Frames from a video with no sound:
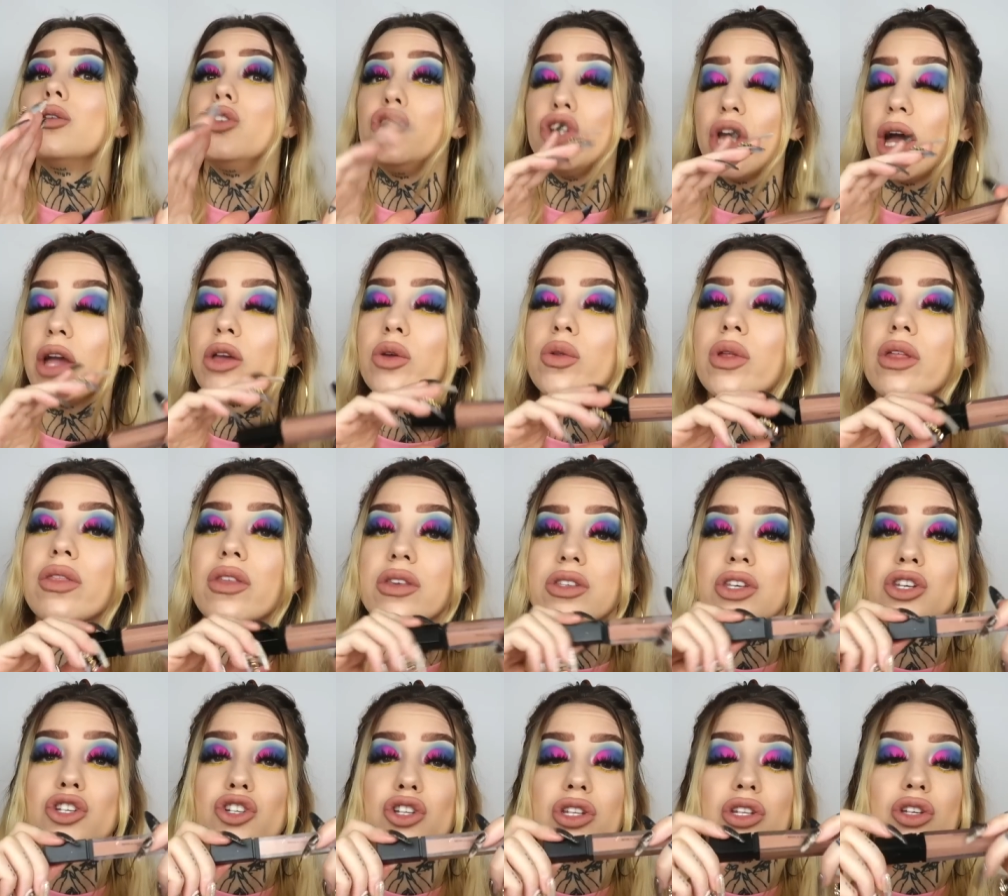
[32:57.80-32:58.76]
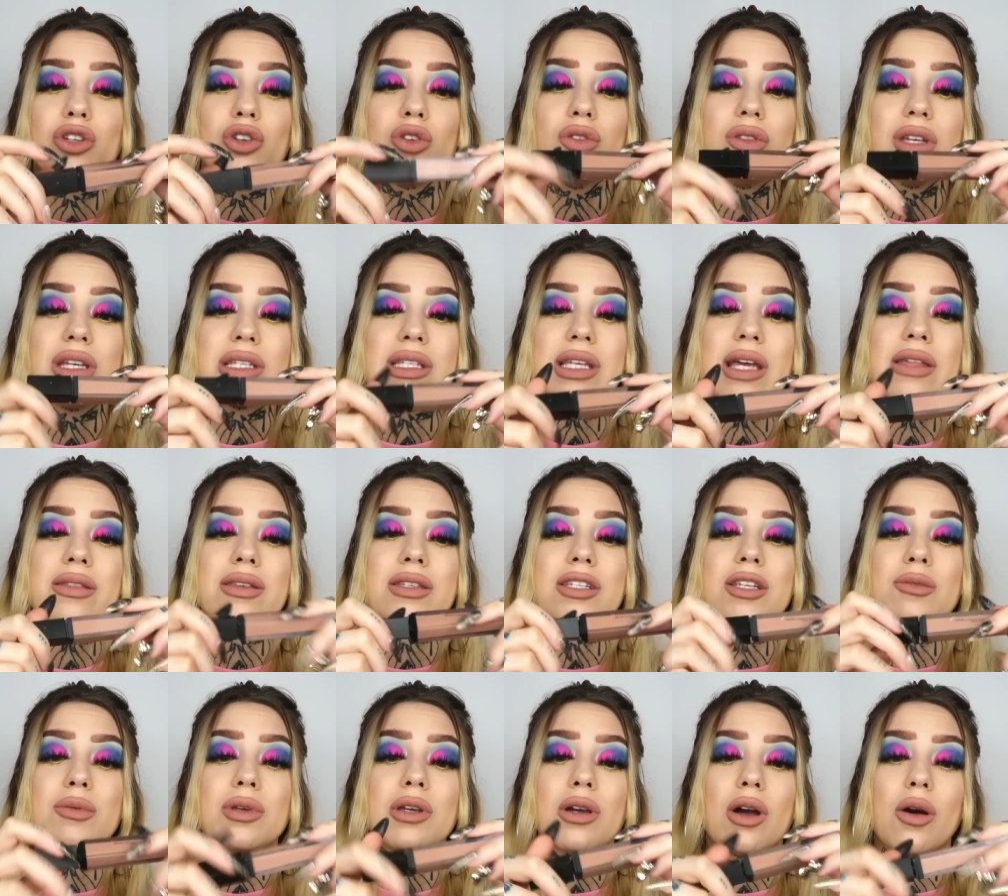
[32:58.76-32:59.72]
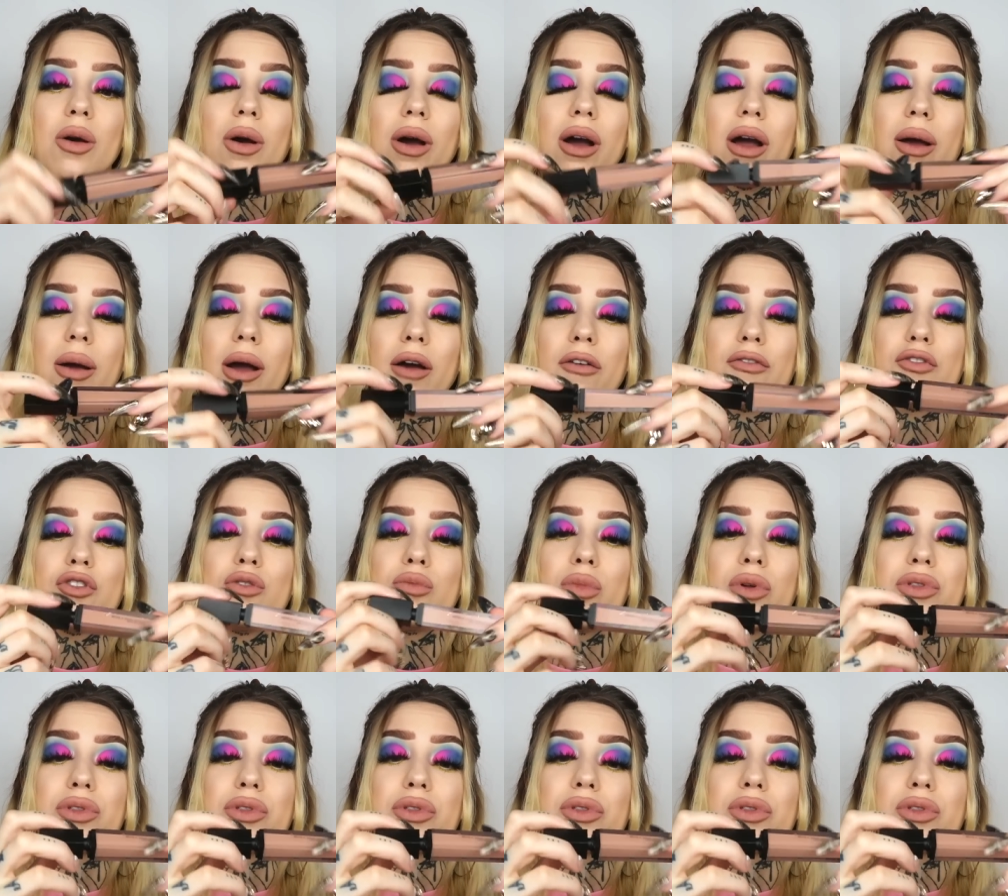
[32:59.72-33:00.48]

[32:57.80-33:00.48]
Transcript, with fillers: Genuinely, this is really good. They sent this to me uh, a few